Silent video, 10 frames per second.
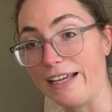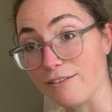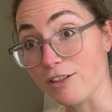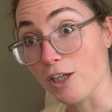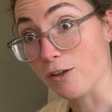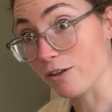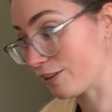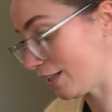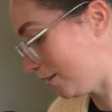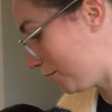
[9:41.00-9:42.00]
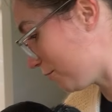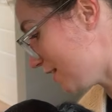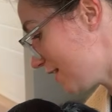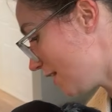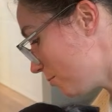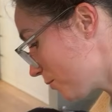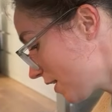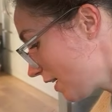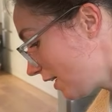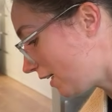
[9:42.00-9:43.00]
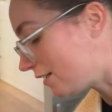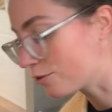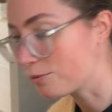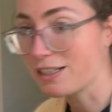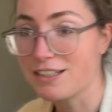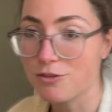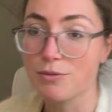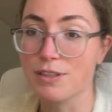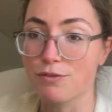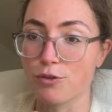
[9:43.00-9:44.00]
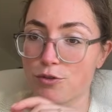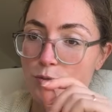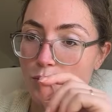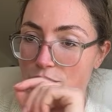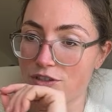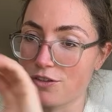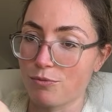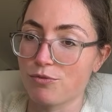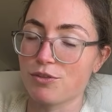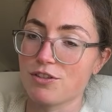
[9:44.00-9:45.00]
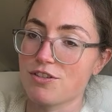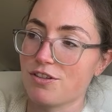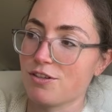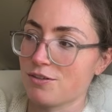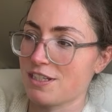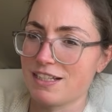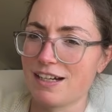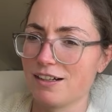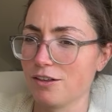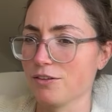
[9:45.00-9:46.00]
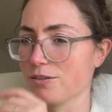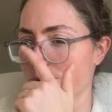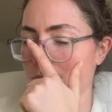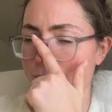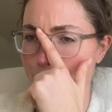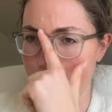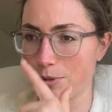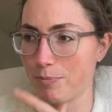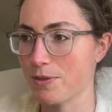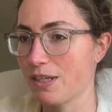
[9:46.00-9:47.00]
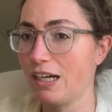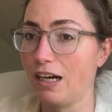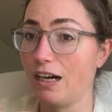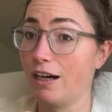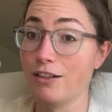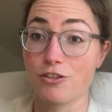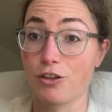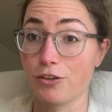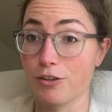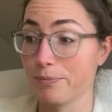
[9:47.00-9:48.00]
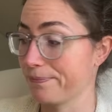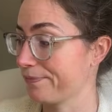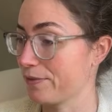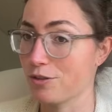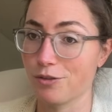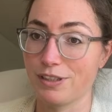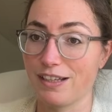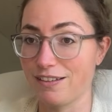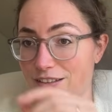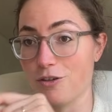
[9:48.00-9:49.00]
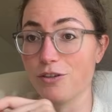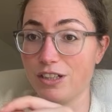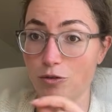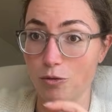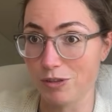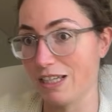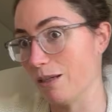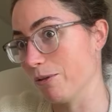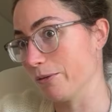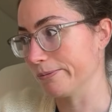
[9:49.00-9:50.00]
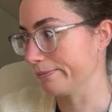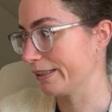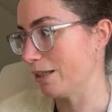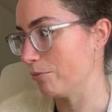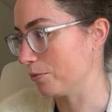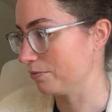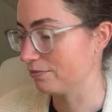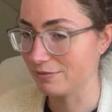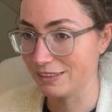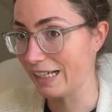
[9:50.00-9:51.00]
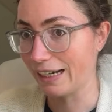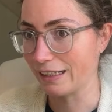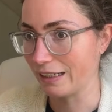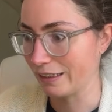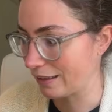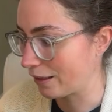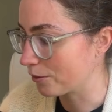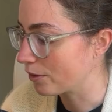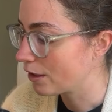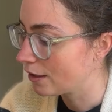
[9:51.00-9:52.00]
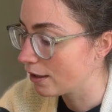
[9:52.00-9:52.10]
I have a lot of these cables. And so what I do is, for smaller circumference, you'll see that on one of my other whips, I just cut them so that there's not an enormous cable dangling down.